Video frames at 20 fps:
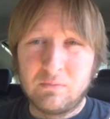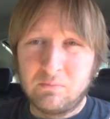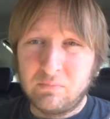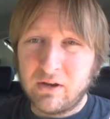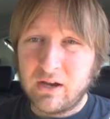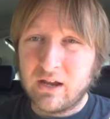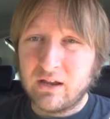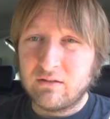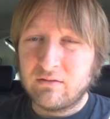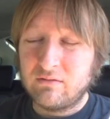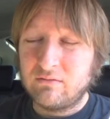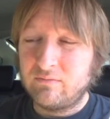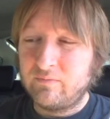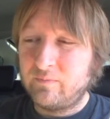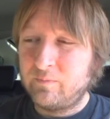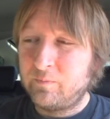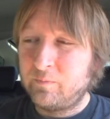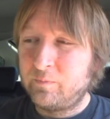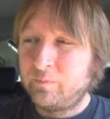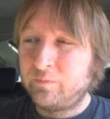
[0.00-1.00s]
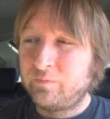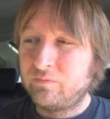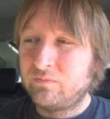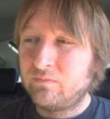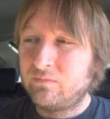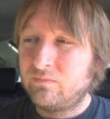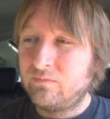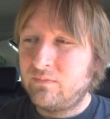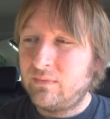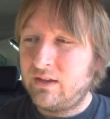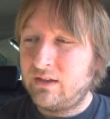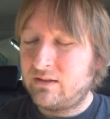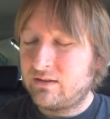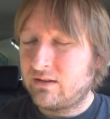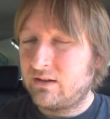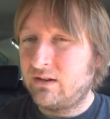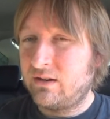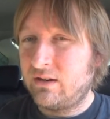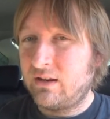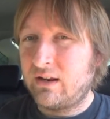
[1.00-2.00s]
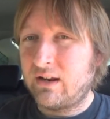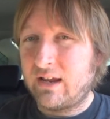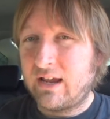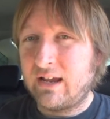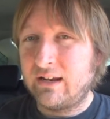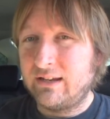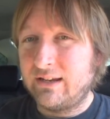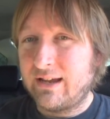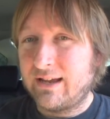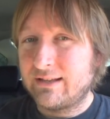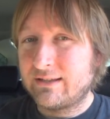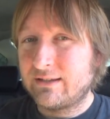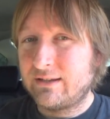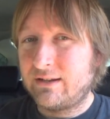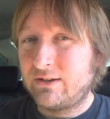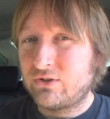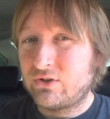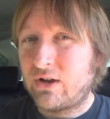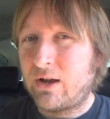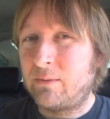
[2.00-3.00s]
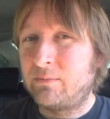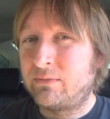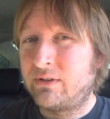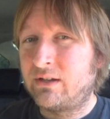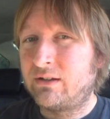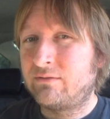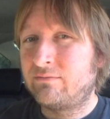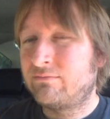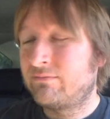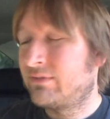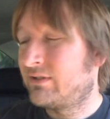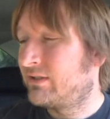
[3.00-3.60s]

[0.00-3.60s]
but it's gonna need a head gasket job done.